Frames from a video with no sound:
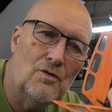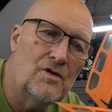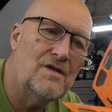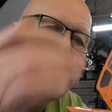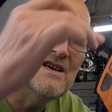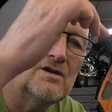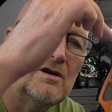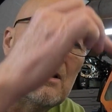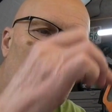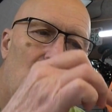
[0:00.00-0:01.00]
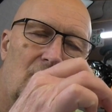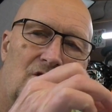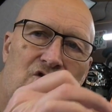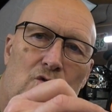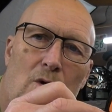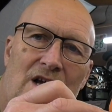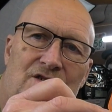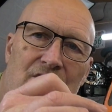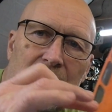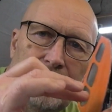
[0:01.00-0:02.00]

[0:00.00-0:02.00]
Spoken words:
that these are all square, so